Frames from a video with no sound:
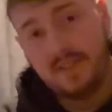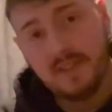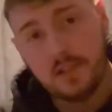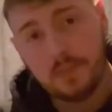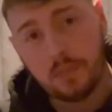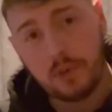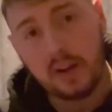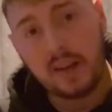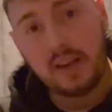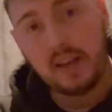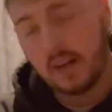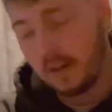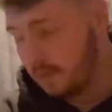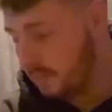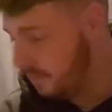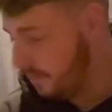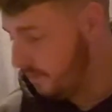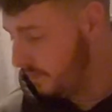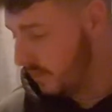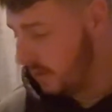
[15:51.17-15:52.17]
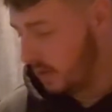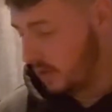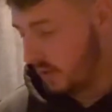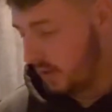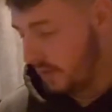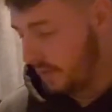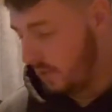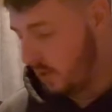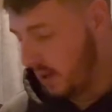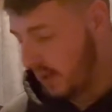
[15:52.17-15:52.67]
spring now, so I'll give
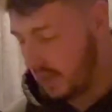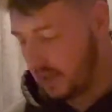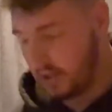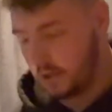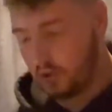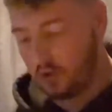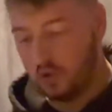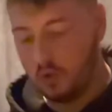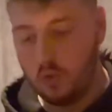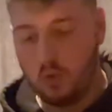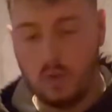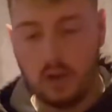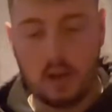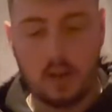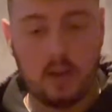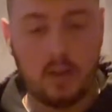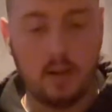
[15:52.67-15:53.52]
you guys a quick